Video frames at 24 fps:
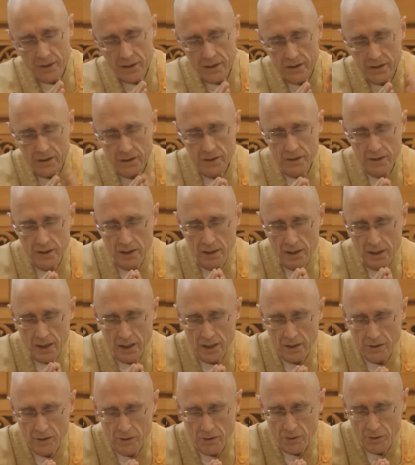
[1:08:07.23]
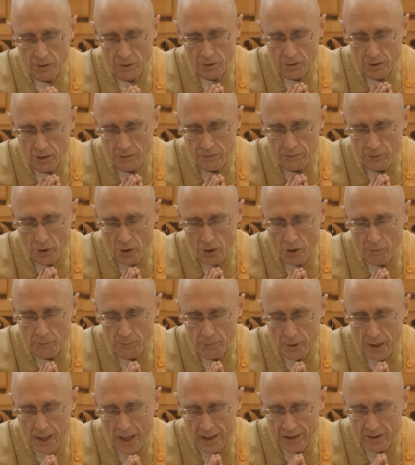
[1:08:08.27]
he can let go of all
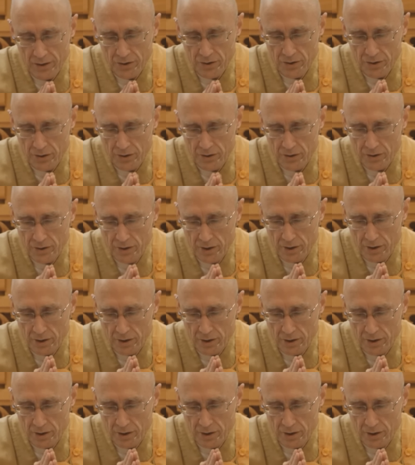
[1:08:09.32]
practices that